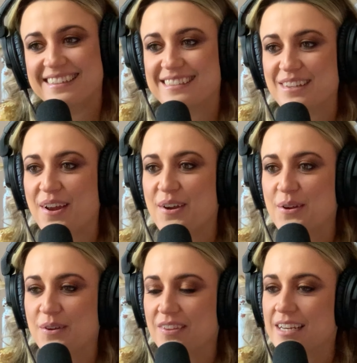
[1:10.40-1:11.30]

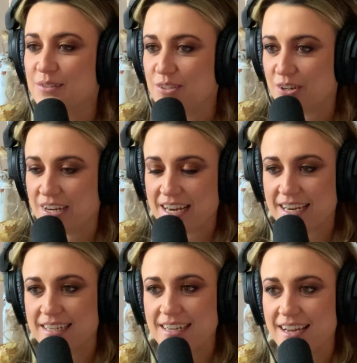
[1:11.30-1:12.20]
So thanks for tuning
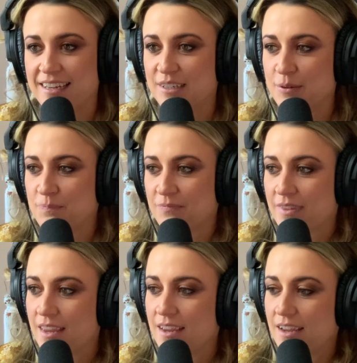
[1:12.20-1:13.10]
in. Um,
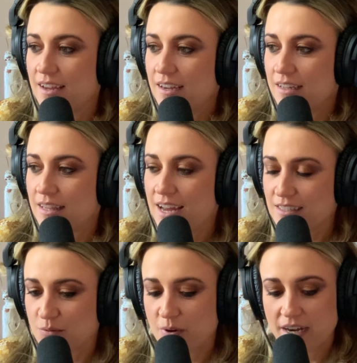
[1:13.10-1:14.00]

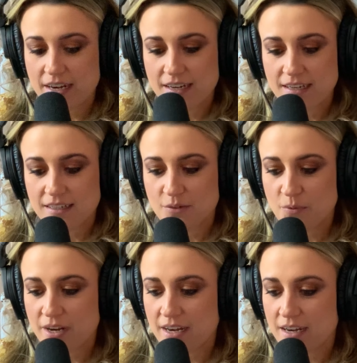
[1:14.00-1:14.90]
last week
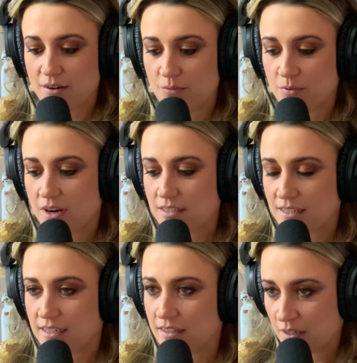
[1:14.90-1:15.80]
we were
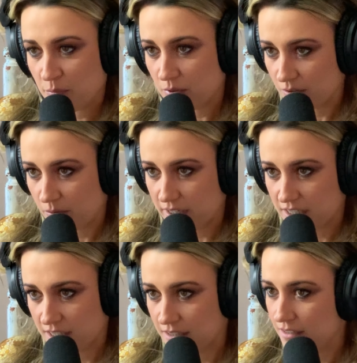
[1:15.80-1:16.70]
asking the important
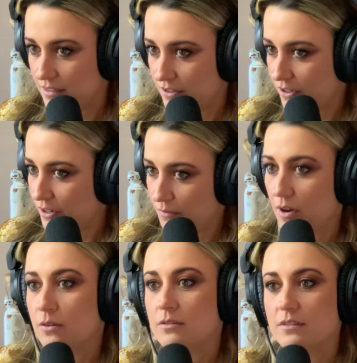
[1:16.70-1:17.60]
questions. Do you
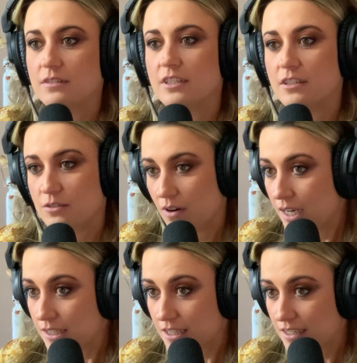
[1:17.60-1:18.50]
fold? Do you
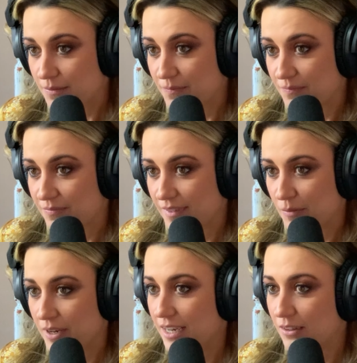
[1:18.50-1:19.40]
scrunch?
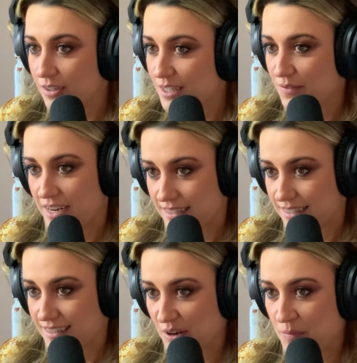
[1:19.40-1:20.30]
We had lots of
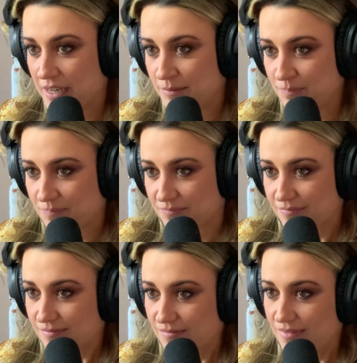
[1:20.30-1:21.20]
answers come in.
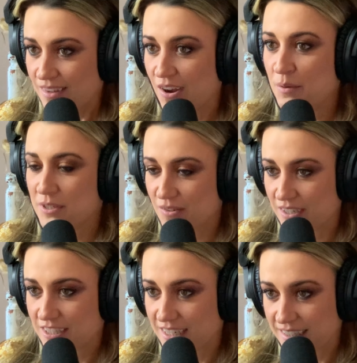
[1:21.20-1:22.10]
I'm a
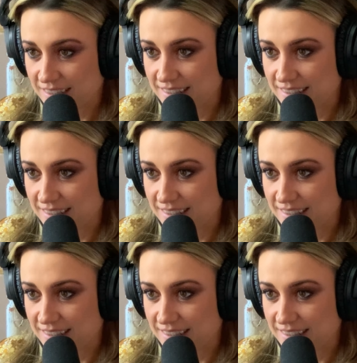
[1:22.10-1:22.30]
scruncher.